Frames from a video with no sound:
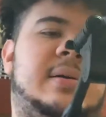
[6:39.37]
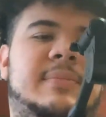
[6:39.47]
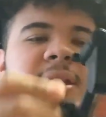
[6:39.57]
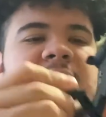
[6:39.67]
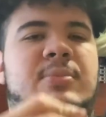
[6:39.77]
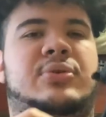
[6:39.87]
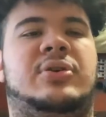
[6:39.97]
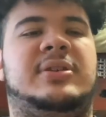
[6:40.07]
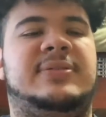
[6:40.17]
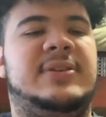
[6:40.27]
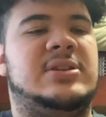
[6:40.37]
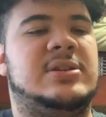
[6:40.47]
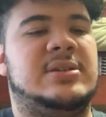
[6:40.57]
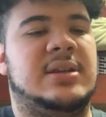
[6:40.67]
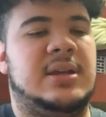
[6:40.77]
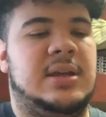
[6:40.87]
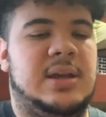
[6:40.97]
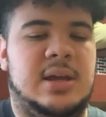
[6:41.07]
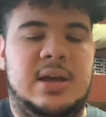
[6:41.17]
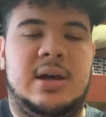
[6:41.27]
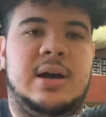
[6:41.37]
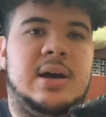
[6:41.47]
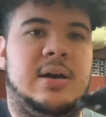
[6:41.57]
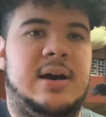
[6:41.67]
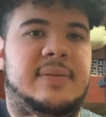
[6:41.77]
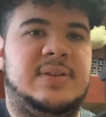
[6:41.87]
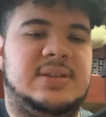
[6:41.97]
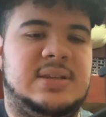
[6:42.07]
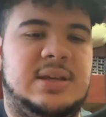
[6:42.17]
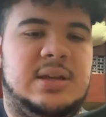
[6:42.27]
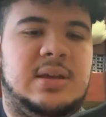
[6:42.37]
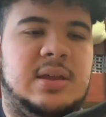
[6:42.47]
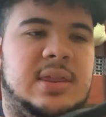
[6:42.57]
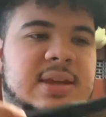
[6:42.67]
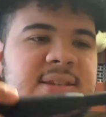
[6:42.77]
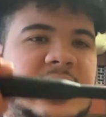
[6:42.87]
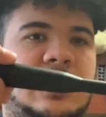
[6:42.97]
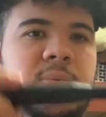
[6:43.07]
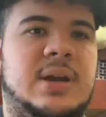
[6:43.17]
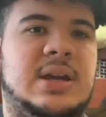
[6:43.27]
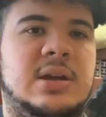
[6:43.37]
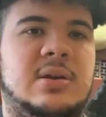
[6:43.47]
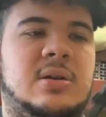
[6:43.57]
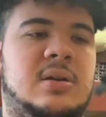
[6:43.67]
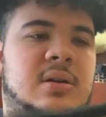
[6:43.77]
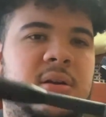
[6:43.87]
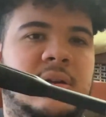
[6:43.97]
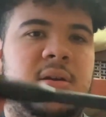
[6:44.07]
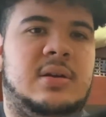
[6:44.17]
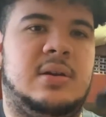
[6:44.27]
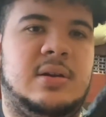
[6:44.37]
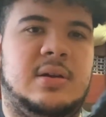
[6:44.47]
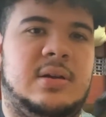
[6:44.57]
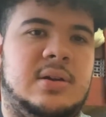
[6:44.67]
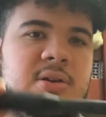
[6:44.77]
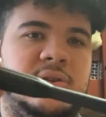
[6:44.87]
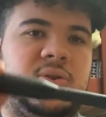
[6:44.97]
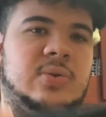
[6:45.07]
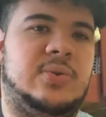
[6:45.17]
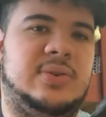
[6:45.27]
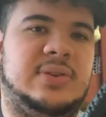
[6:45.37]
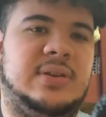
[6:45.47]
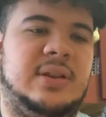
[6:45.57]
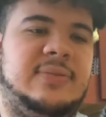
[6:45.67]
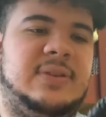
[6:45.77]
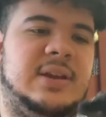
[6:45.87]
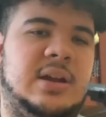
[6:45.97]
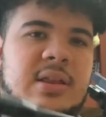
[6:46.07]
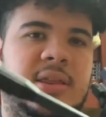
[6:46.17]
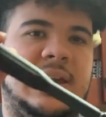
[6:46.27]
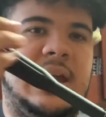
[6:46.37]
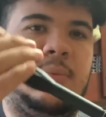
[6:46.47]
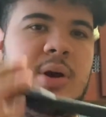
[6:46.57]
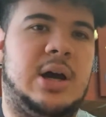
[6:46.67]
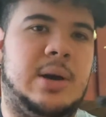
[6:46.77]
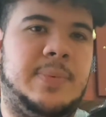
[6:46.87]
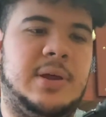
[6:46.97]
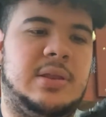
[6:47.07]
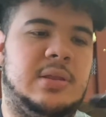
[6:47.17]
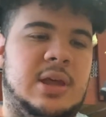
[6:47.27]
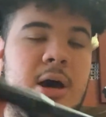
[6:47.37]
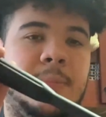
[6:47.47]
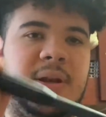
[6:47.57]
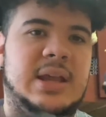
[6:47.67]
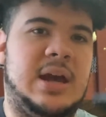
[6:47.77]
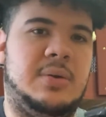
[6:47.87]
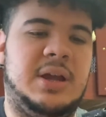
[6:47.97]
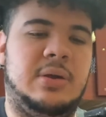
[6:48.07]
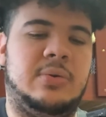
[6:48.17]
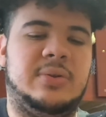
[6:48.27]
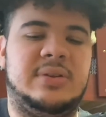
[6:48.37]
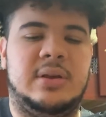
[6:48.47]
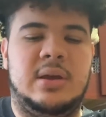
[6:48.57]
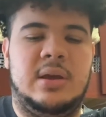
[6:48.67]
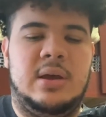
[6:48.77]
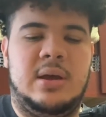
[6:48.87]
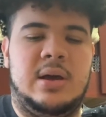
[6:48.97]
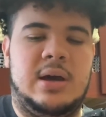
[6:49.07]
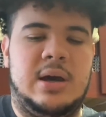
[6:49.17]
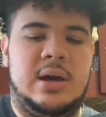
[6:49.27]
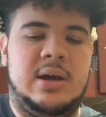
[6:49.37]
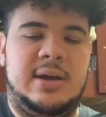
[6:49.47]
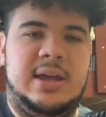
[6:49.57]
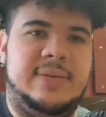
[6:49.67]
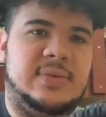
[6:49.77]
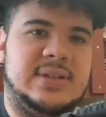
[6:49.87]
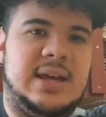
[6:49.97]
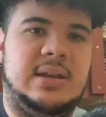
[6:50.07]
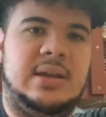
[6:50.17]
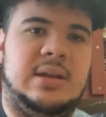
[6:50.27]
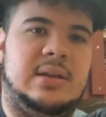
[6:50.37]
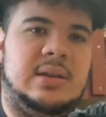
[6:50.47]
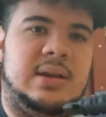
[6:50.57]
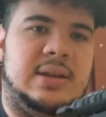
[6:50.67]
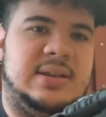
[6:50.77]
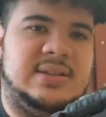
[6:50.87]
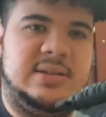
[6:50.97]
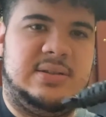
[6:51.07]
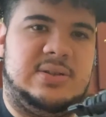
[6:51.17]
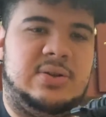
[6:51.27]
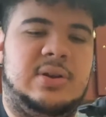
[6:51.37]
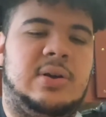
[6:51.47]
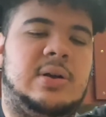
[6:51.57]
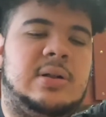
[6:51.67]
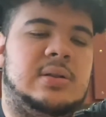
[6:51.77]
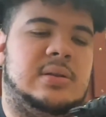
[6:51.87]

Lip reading: it came with all these features. Obviously this handle right here controls lifting the camera up and down angles, and if you tighten it, it doesn't turn at all.